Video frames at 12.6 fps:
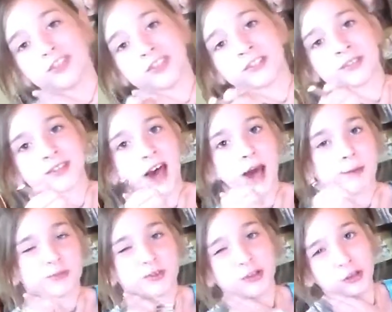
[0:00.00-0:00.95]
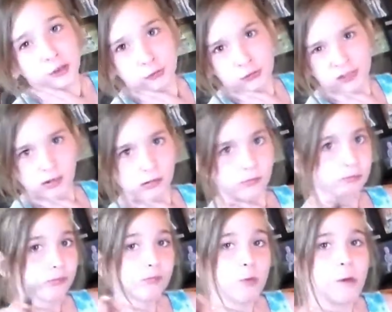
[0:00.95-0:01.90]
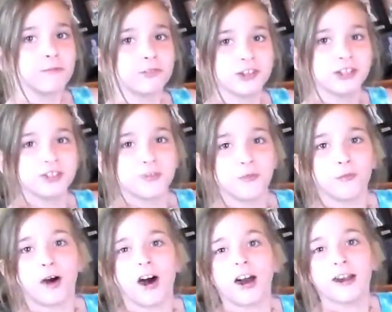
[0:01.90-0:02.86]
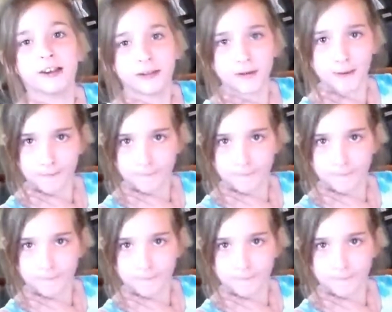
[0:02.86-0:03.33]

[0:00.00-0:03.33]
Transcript: This is absolutely divine.